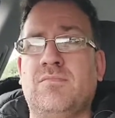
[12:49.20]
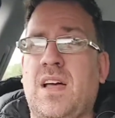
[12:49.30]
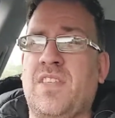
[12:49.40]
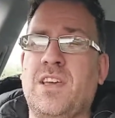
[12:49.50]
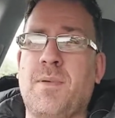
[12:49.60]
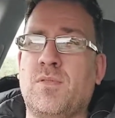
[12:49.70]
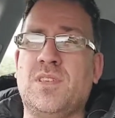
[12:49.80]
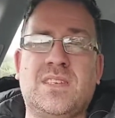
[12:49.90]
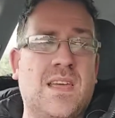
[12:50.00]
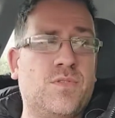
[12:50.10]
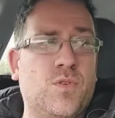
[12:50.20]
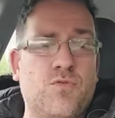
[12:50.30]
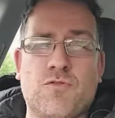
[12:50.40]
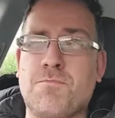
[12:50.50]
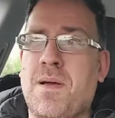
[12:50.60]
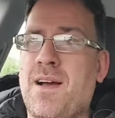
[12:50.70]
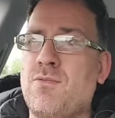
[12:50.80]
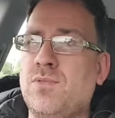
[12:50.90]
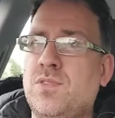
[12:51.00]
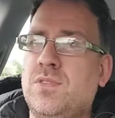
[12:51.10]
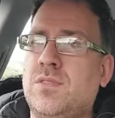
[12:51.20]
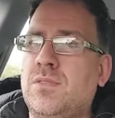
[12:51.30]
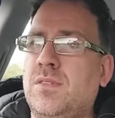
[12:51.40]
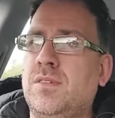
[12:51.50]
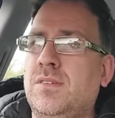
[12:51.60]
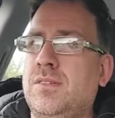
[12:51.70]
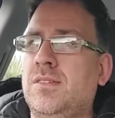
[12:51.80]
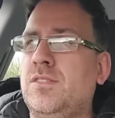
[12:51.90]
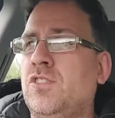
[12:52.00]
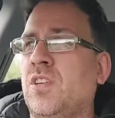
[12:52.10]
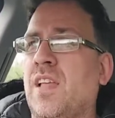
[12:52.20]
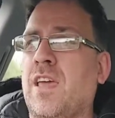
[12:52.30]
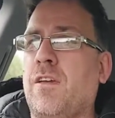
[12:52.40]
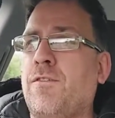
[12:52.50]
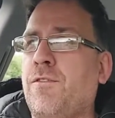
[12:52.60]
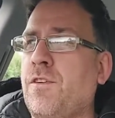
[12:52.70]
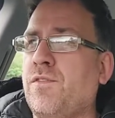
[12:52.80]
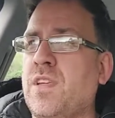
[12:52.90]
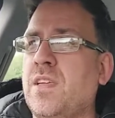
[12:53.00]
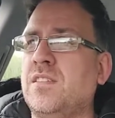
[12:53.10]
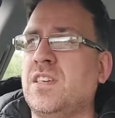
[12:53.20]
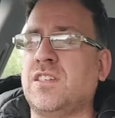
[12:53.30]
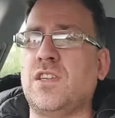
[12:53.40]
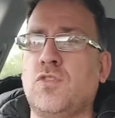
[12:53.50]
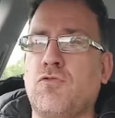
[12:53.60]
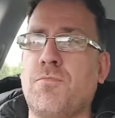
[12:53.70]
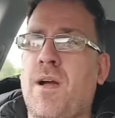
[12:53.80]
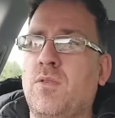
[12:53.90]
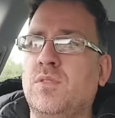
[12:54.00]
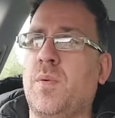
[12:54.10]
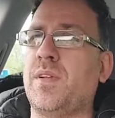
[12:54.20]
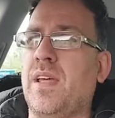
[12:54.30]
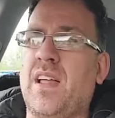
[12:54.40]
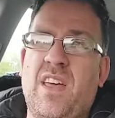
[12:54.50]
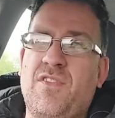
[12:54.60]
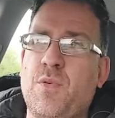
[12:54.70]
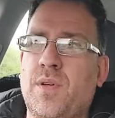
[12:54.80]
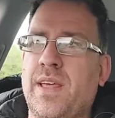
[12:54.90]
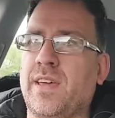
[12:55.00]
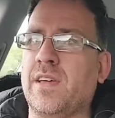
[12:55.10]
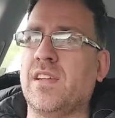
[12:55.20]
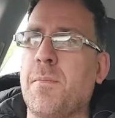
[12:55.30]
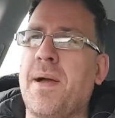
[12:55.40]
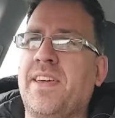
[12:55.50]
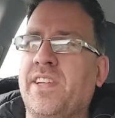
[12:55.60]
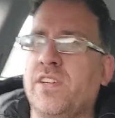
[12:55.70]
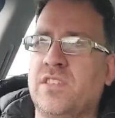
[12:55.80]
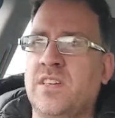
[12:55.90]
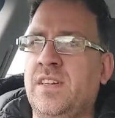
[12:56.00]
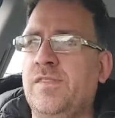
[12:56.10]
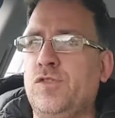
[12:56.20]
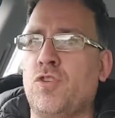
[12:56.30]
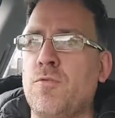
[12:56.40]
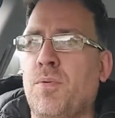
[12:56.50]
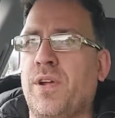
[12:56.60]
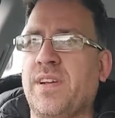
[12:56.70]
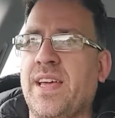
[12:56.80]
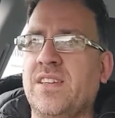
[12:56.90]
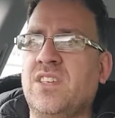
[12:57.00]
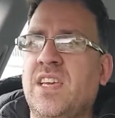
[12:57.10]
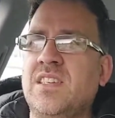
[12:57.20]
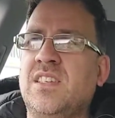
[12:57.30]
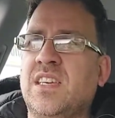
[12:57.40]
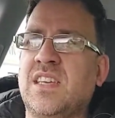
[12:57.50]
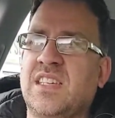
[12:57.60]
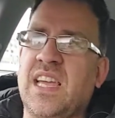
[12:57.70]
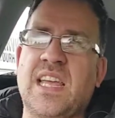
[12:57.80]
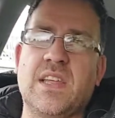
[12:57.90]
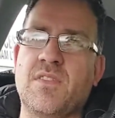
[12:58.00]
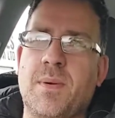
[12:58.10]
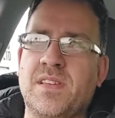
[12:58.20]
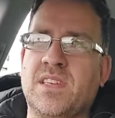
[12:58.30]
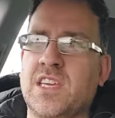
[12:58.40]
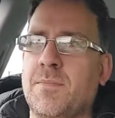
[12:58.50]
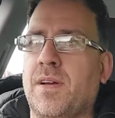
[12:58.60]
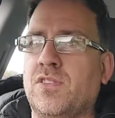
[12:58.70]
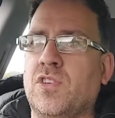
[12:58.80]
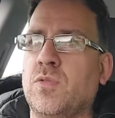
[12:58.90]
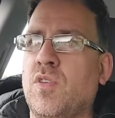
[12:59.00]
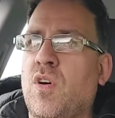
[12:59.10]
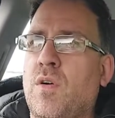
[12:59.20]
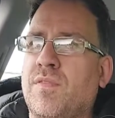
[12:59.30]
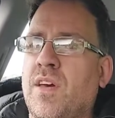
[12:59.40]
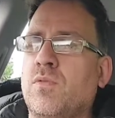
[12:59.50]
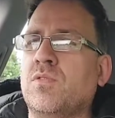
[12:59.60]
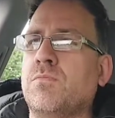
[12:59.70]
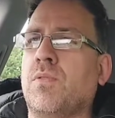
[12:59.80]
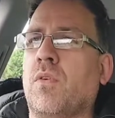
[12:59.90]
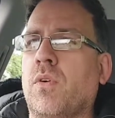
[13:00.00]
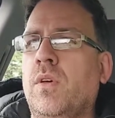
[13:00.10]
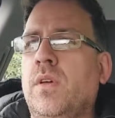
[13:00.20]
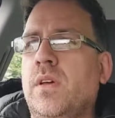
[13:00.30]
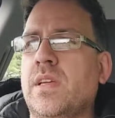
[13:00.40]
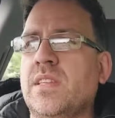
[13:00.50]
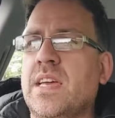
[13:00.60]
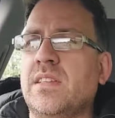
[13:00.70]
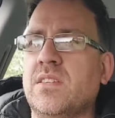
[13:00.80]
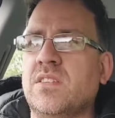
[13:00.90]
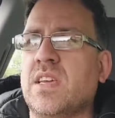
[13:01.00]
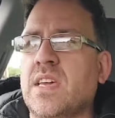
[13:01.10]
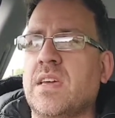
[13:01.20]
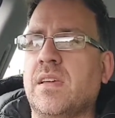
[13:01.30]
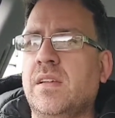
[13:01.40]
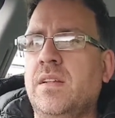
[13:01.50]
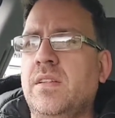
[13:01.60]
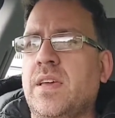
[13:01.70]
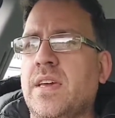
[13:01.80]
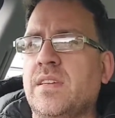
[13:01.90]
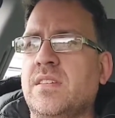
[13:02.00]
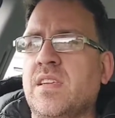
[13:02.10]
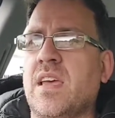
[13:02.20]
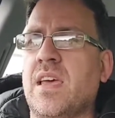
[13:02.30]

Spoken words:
I think, about £700 to like £1,500–1,600. If you want like an immaculate 2.9 T6 executive, it might take you back £2,500. But in the end of the day, it's